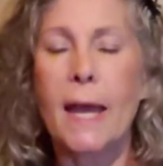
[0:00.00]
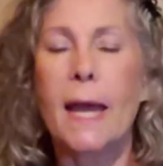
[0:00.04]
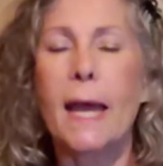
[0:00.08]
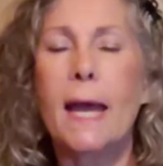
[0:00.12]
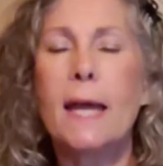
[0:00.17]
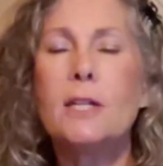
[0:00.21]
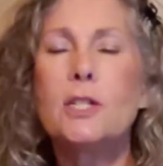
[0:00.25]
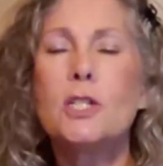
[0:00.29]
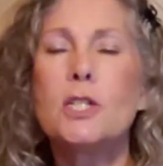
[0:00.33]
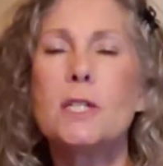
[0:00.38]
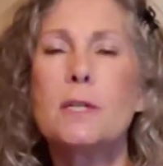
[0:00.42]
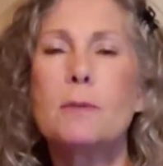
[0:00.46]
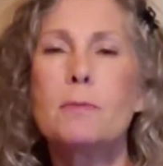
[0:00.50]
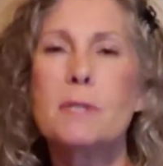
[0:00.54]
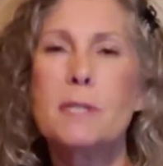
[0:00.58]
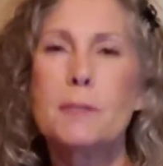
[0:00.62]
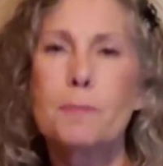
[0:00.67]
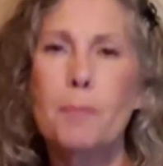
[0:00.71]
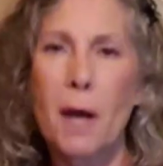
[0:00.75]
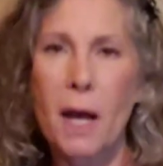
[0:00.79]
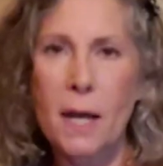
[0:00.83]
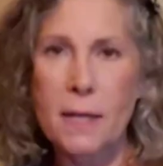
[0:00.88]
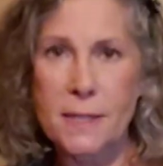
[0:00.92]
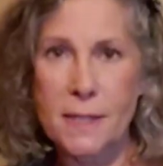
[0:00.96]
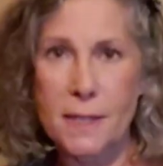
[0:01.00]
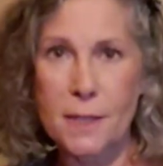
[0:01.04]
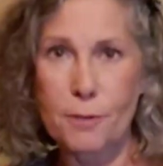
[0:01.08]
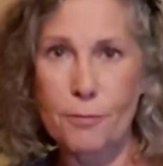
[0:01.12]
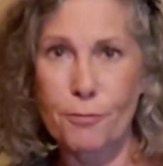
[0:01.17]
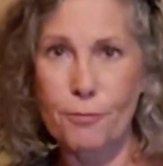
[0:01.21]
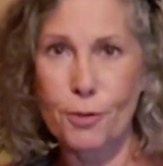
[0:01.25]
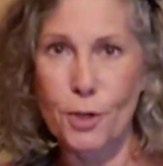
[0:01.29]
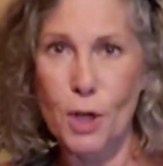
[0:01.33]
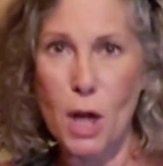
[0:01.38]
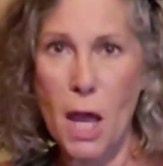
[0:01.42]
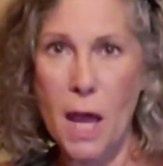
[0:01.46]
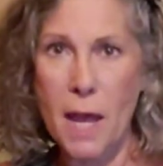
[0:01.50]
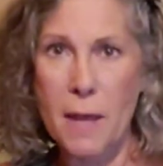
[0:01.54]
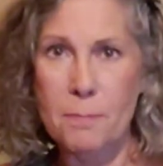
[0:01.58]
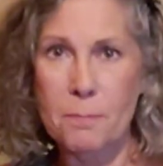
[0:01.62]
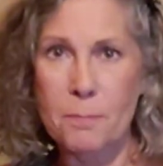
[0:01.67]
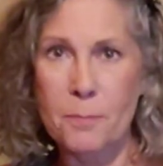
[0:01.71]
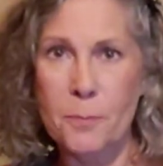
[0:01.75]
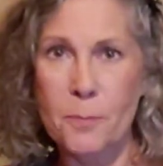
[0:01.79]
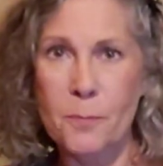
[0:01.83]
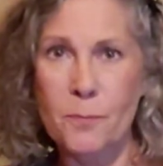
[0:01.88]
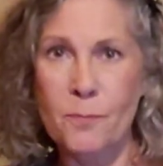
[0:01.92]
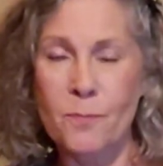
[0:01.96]
And she was positive for Lyme.
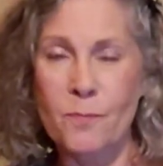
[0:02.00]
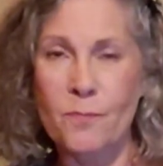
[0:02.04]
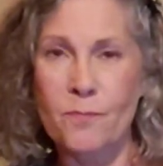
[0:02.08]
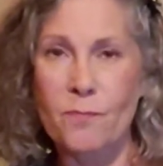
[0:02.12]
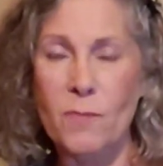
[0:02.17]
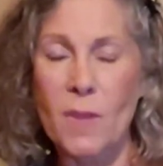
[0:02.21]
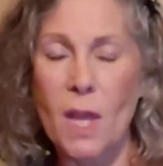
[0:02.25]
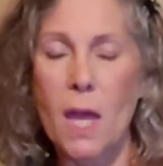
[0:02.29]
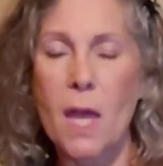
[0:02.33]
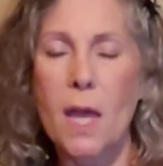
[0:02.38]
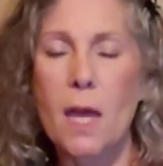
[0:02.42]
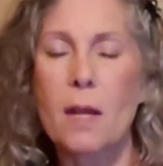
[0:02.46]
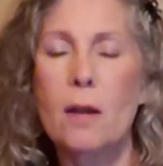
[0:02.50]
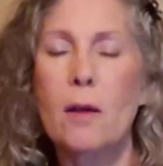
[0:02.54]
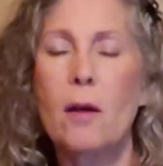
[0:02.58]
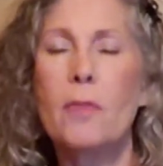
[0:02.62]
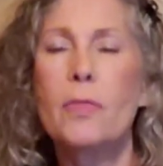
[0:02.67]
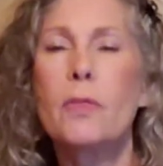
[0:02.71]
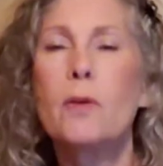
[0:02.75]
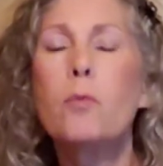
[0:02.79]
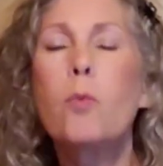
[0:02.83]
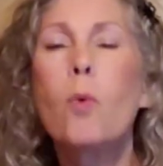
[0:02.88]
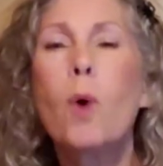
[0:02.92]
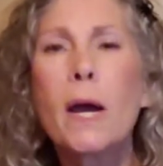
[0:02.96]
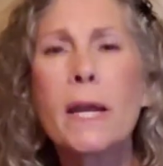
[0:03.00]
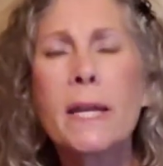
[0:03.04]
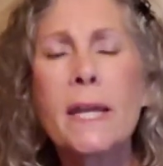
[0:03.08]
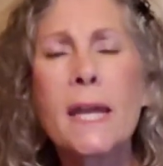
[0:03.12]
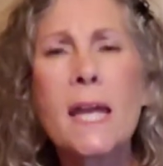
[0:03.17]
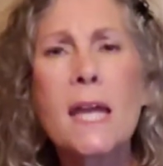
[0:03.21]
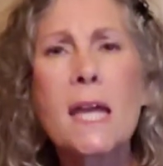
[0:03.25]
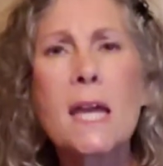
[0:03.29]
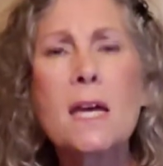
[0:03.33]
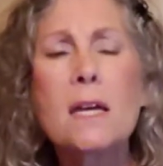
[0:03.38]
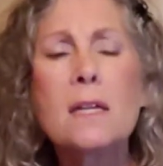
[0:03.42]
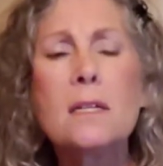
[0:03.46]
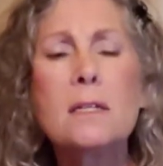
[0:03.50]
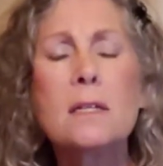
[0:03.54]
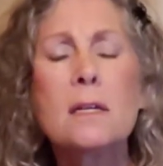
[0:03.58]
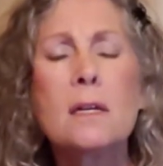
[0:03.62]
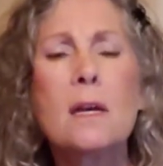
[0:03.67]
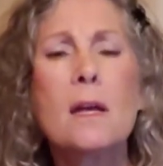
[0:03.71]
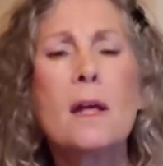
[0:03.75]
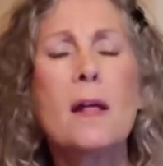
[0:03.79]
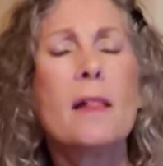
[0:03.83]
And on the one hand,